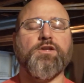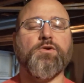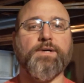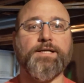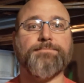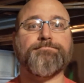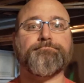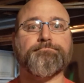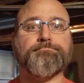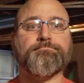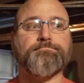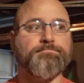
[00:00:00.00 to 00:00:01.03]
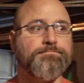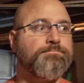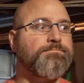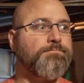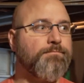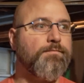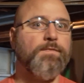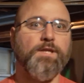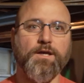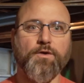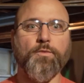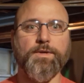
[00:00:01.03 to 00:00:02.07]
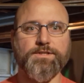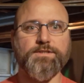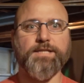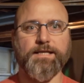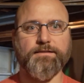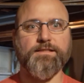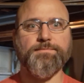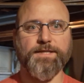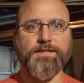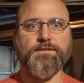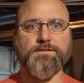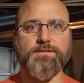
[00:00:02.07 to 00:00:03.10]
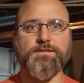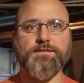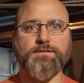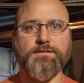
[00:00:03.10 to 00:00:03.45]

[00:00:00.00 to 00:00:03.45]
you know what? We should take these pills.